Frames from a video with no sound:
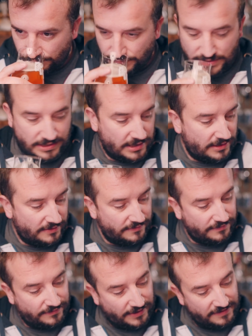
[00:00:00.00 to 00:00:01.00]
instead of
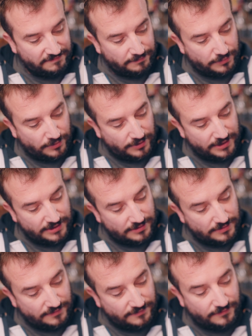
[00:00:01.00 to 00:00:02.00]

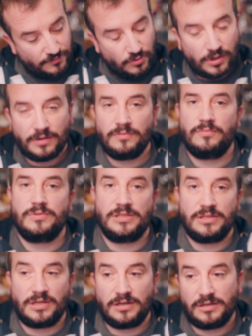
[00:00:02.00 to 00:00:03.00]
5.4 was the
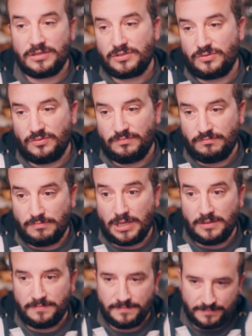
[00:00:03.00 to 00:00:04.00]
target, so meh,
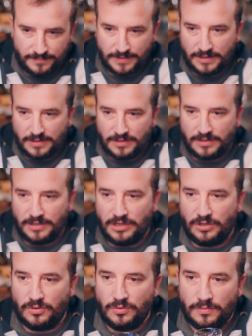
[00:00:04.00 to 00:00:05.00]
there you
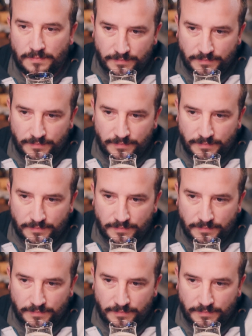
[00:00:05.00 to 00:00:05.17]
go.